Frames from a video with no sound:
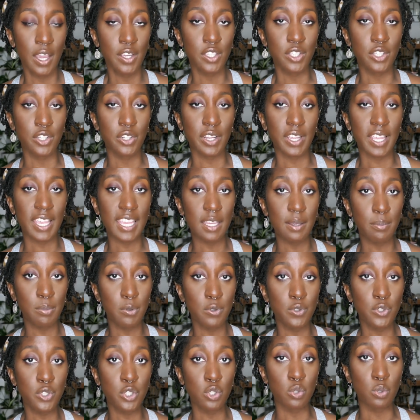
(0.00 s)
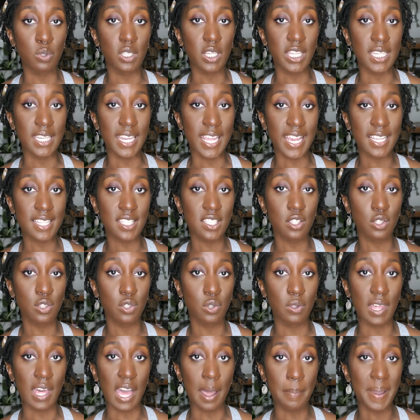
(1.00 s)
you're able to connect
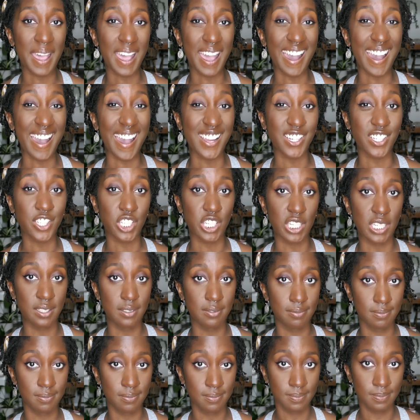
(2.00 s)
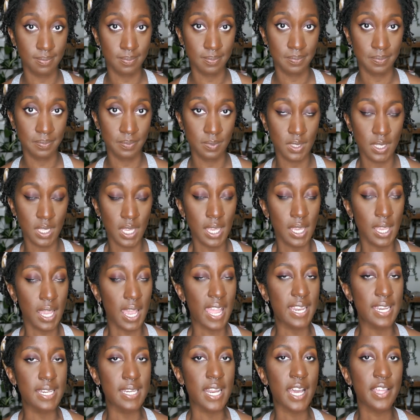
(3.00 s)
to that passion.
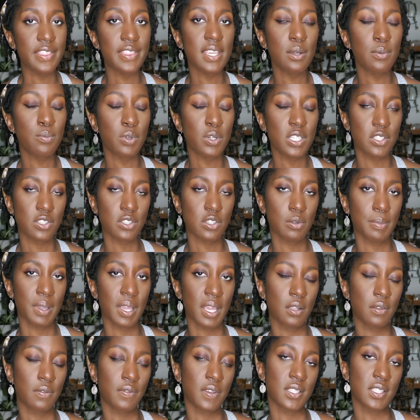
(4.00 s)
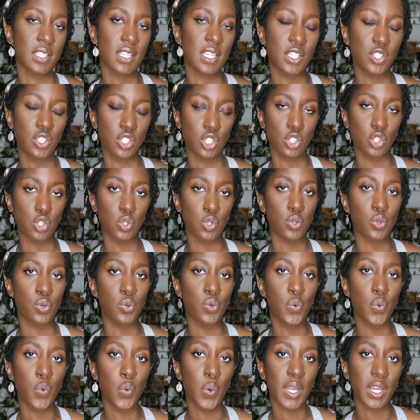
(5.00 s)
And nothing brings your manifestation to you
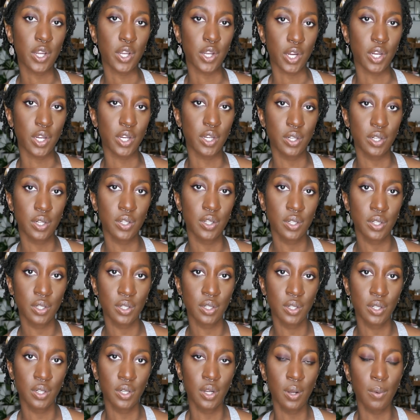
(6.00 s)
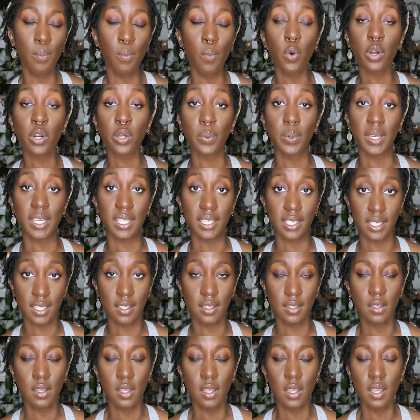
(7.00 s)
more quickly
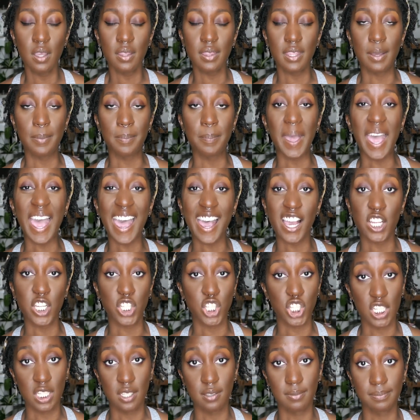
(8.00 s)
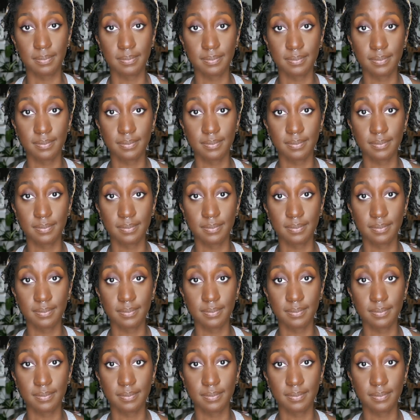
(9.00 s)
than passion.